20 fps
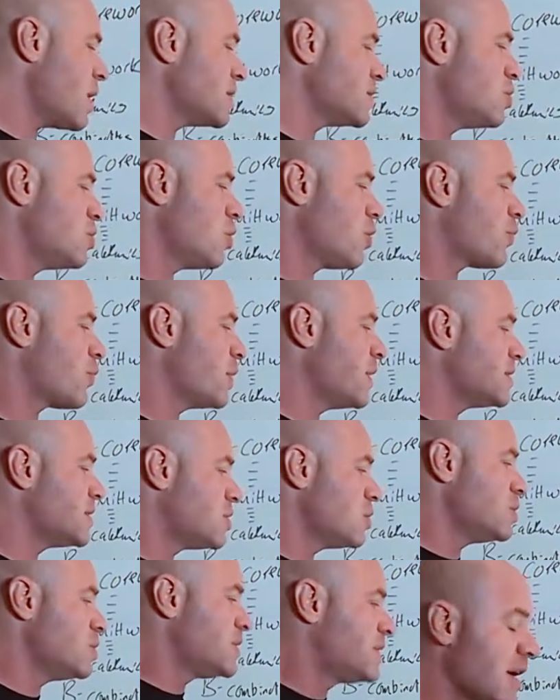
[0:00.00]
1, 2, 3,
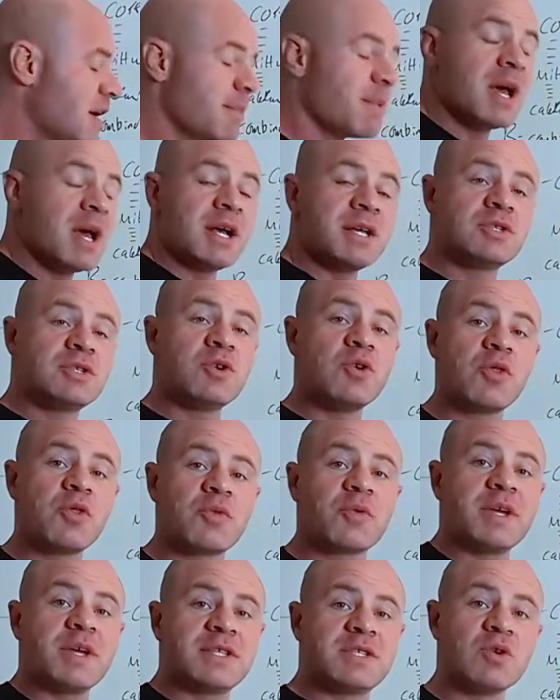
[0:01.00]
2, dip, 2,
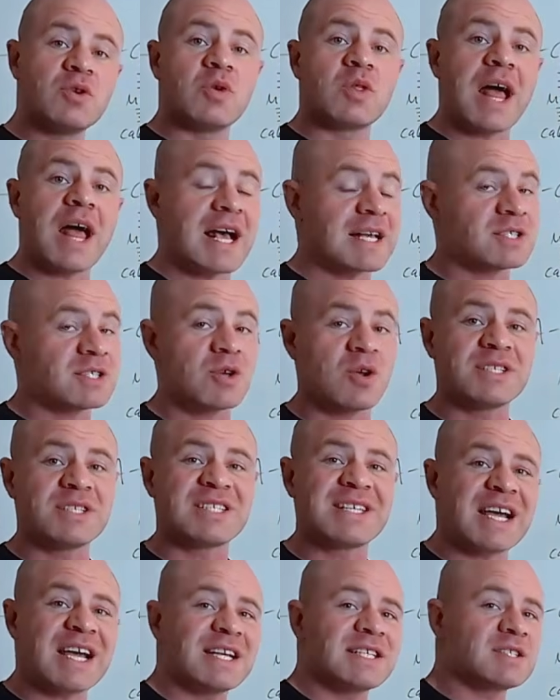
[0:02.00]
3, 2. Last 30
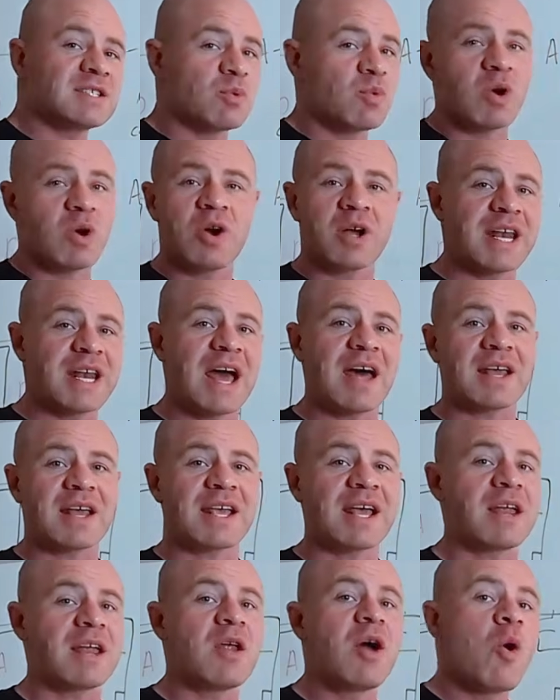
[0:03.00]
seconds, we're hooking out
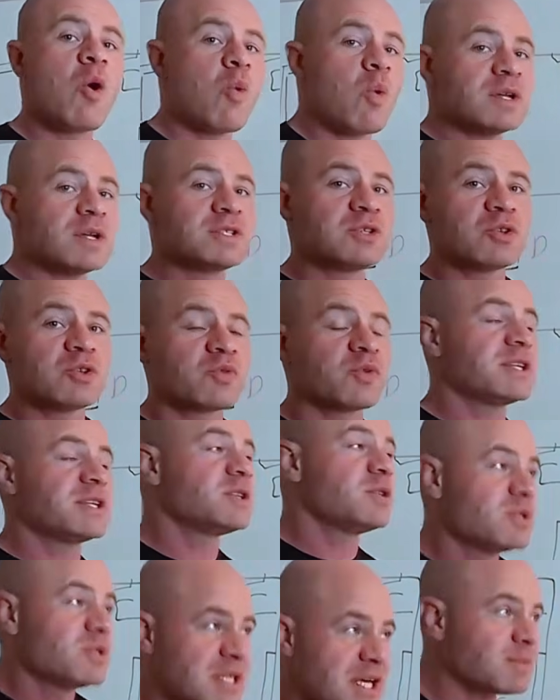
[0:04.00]
again. 1, 2, 3,
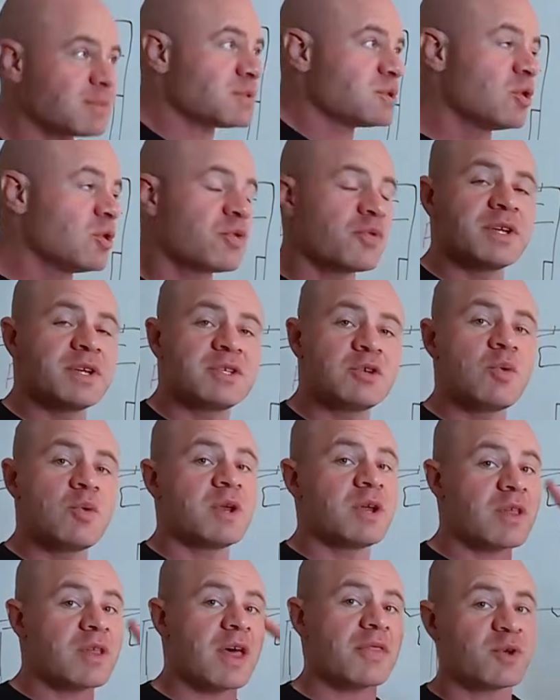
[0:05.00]
2, dip, 2, 3, 2. When
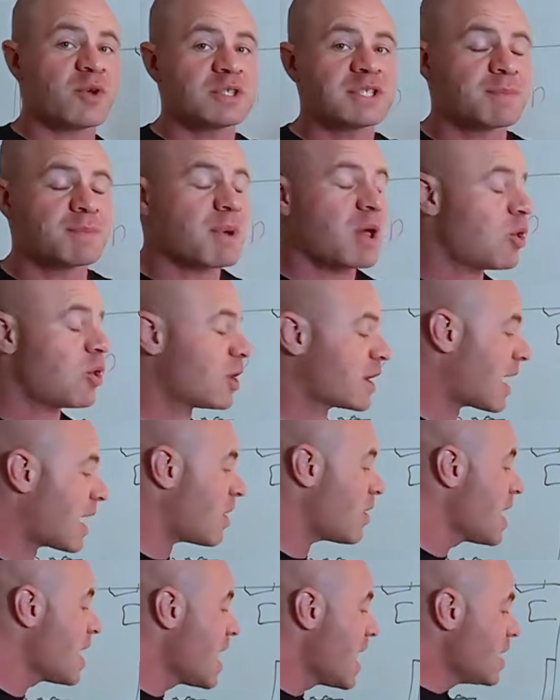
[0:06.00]
you hear that 30-second bell, hook
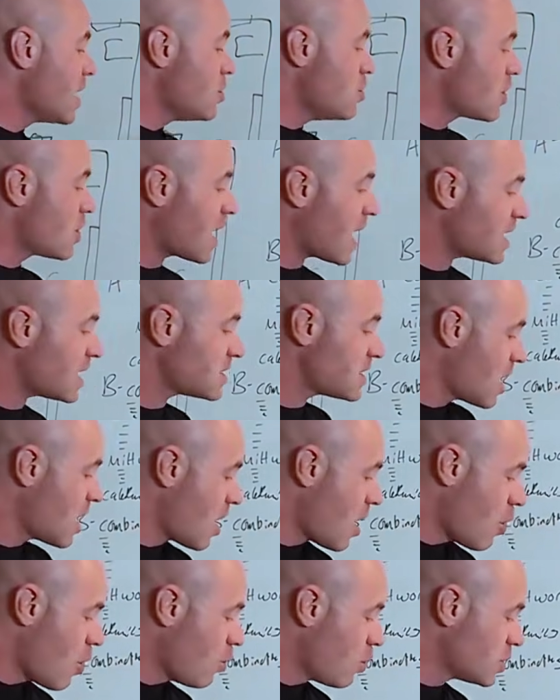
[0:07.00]
out. You guys,
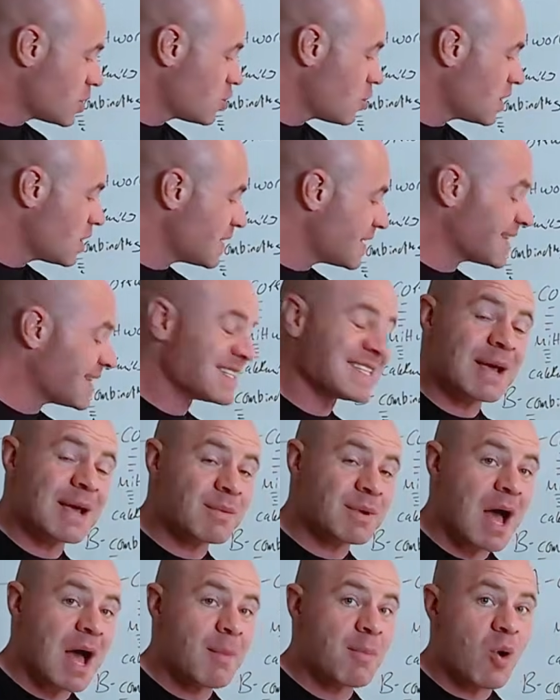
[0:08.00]
we're doing the
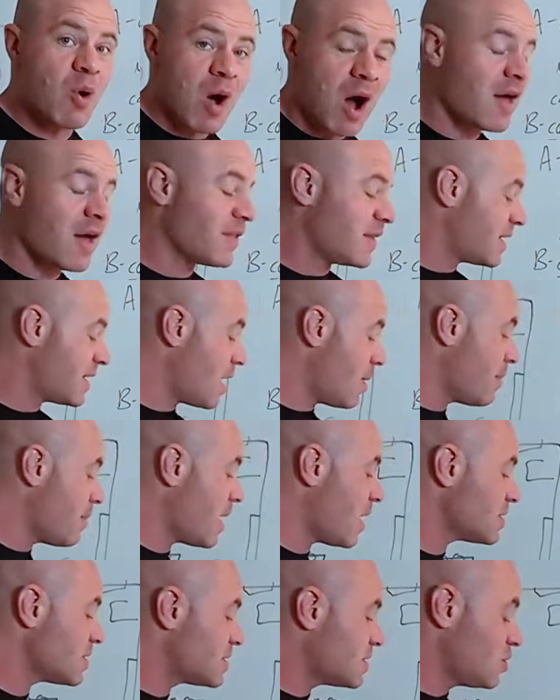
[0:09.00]
same combo on the
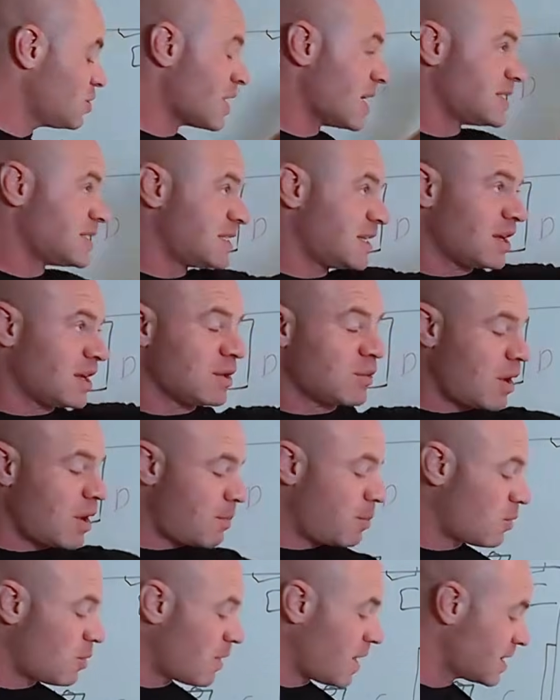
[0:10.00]
dumbbells. You guys see it on the
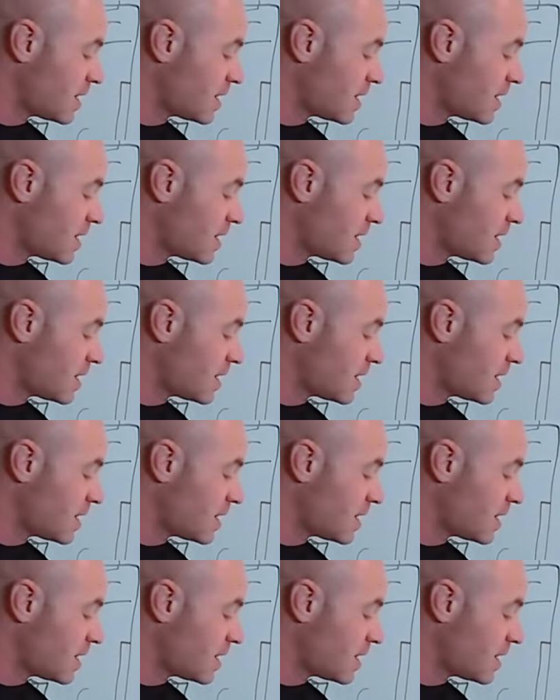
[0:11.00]
whiteboard